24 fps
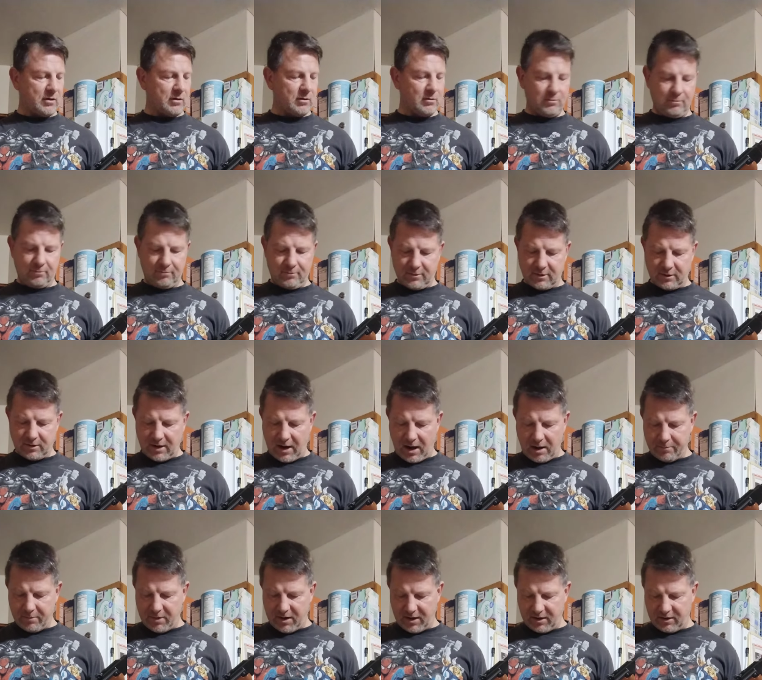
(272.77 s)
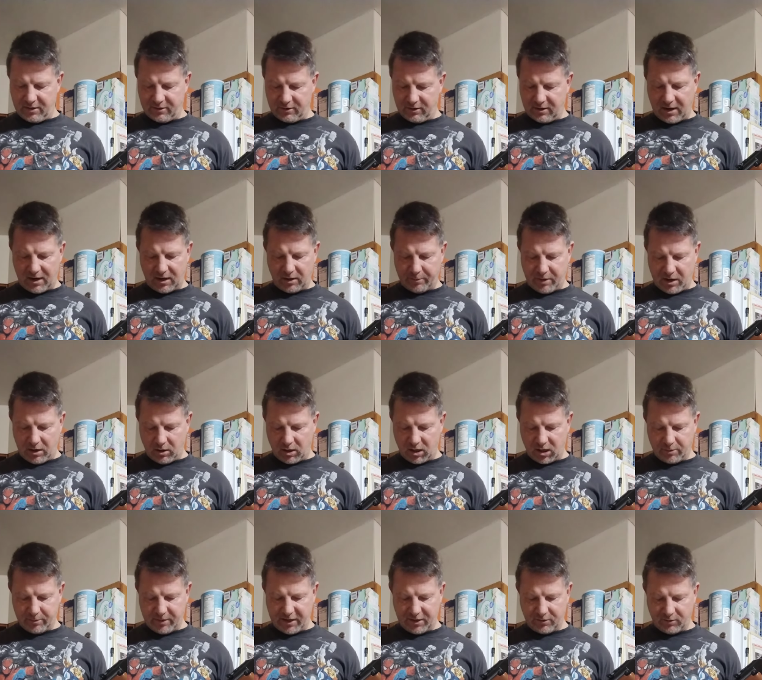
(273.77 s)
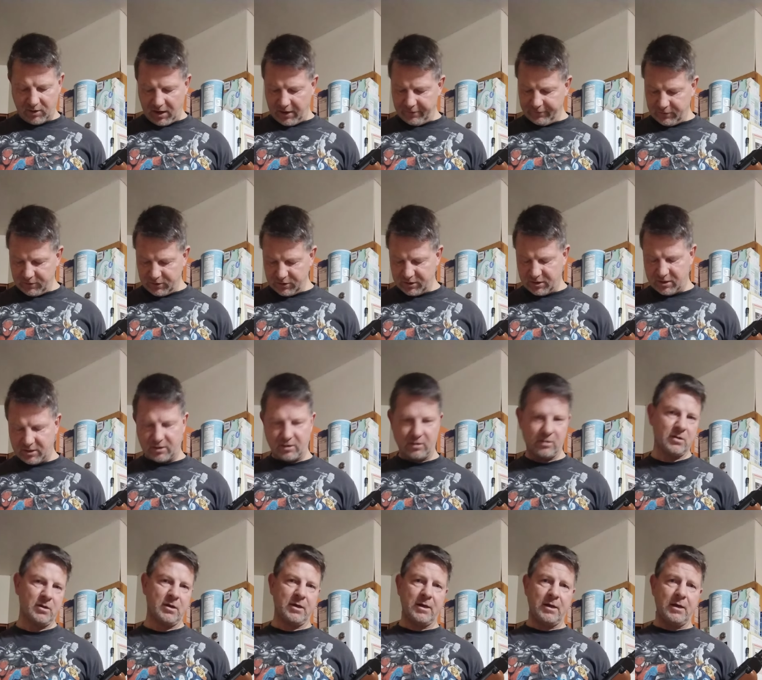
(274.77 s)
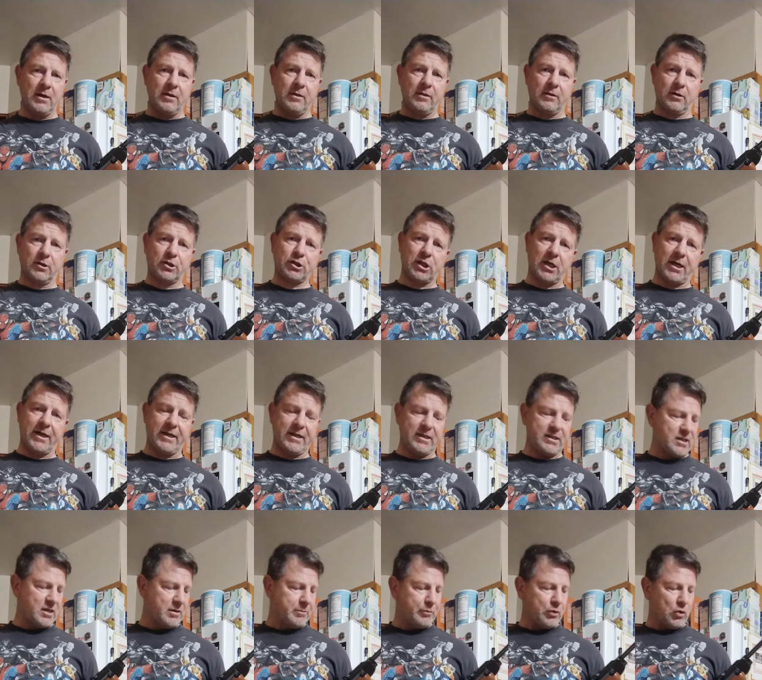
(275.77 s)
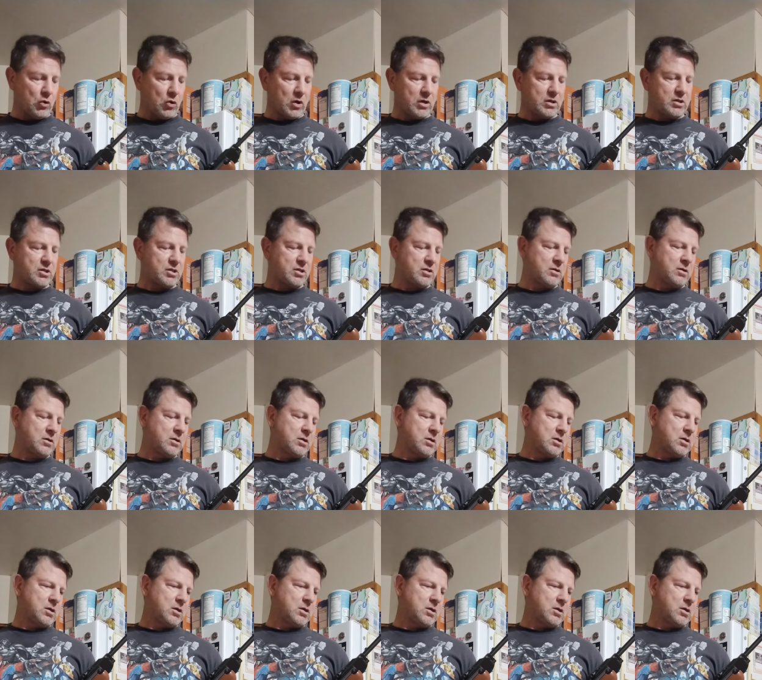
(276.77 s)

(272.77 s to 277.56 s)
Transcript: They're they're not made they're not American made rifles. They're they're Chinese imports.